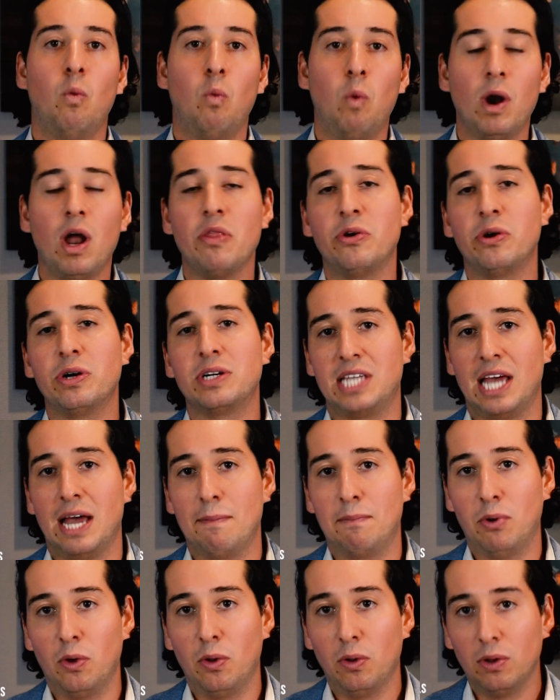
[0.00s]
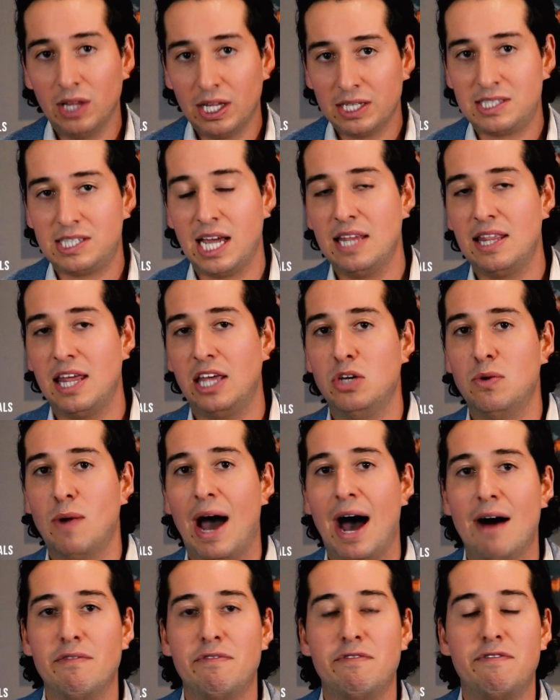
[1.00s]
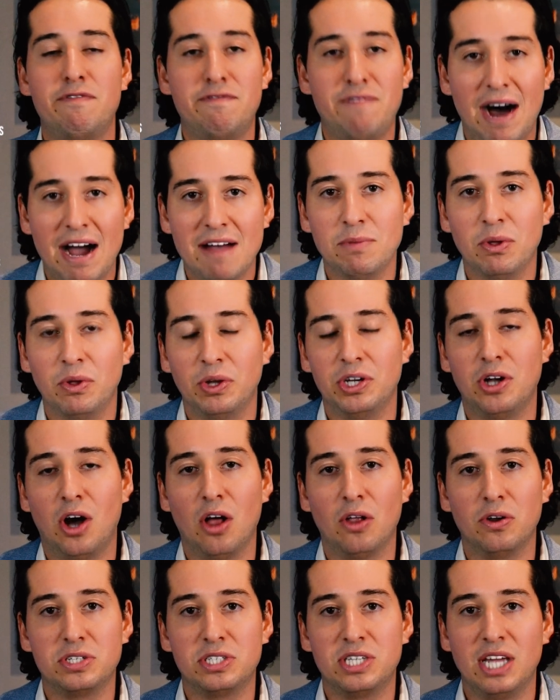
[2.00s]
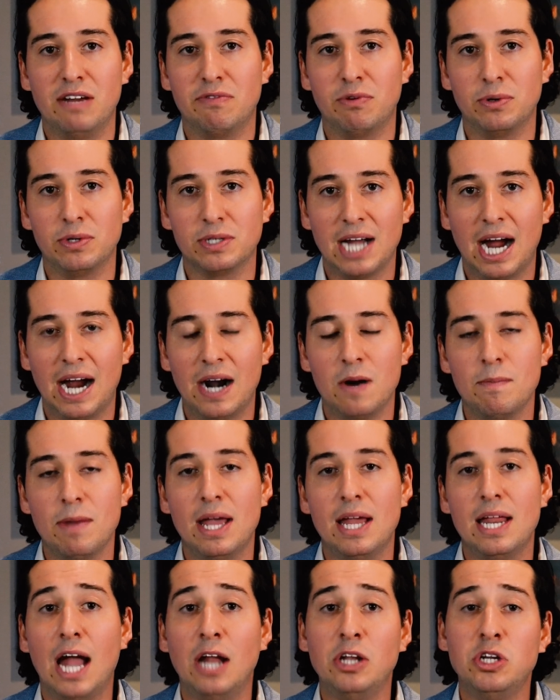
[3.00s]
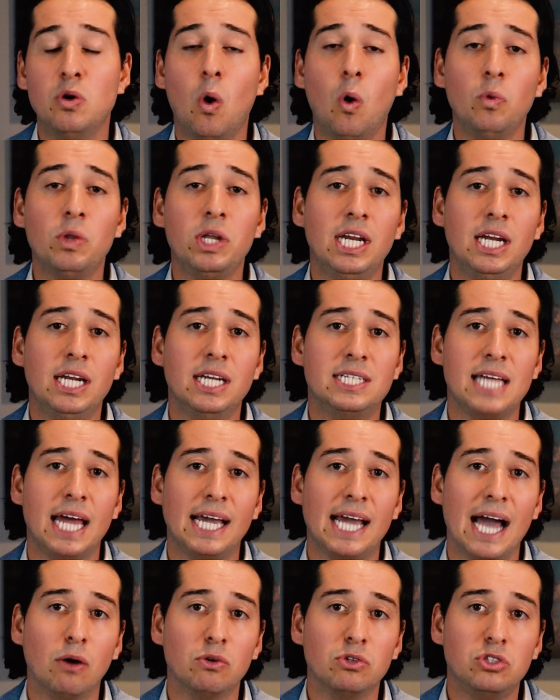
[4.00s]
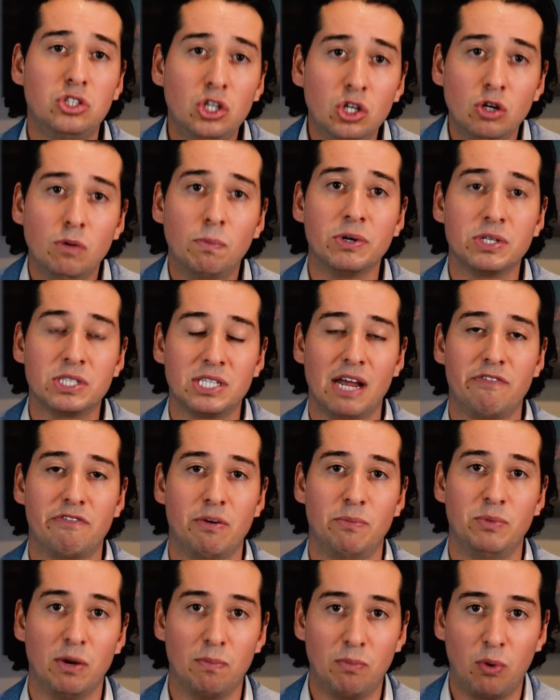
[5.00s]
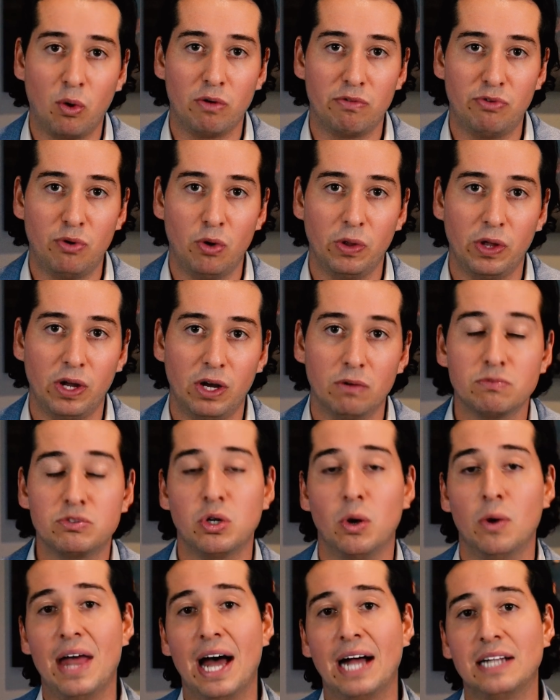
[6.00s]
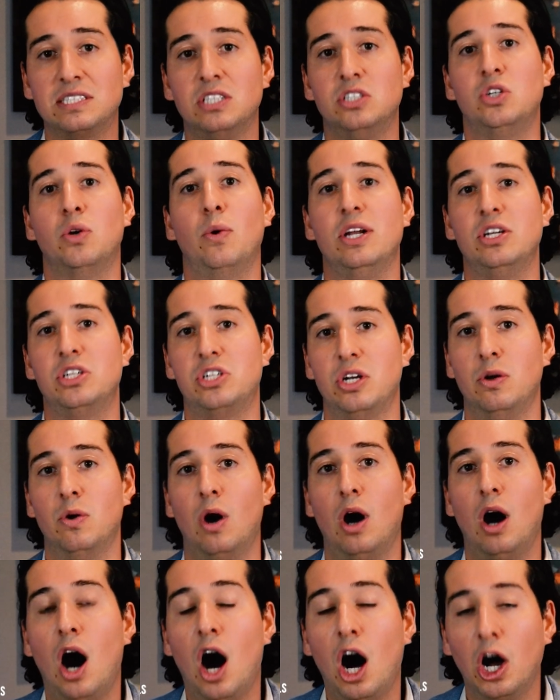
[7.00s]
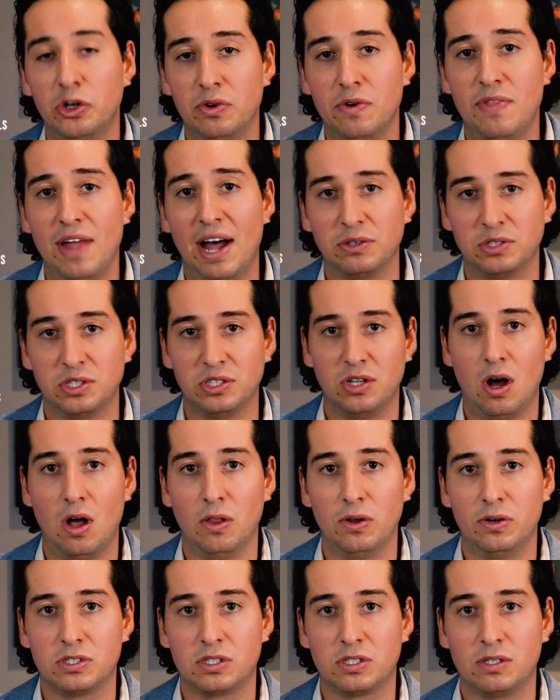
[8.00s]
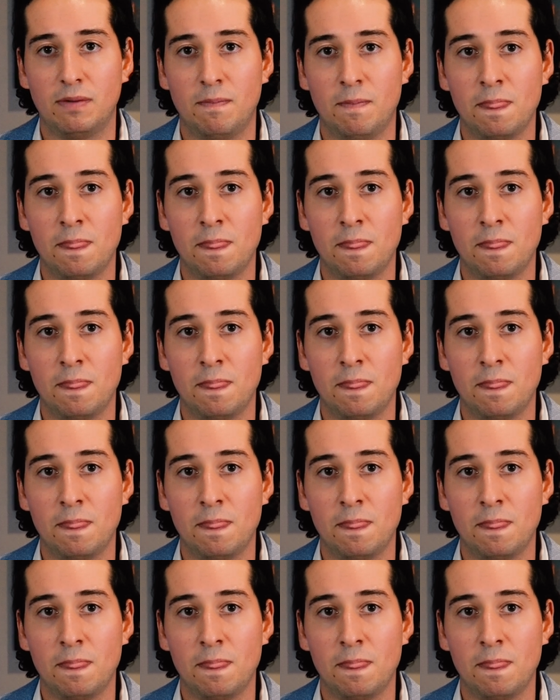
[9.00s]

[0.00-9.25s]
One other example, let's say that you have $5 million saved for retirement and you only need to take out 2% from your portfolio. So in that situation, $100,000.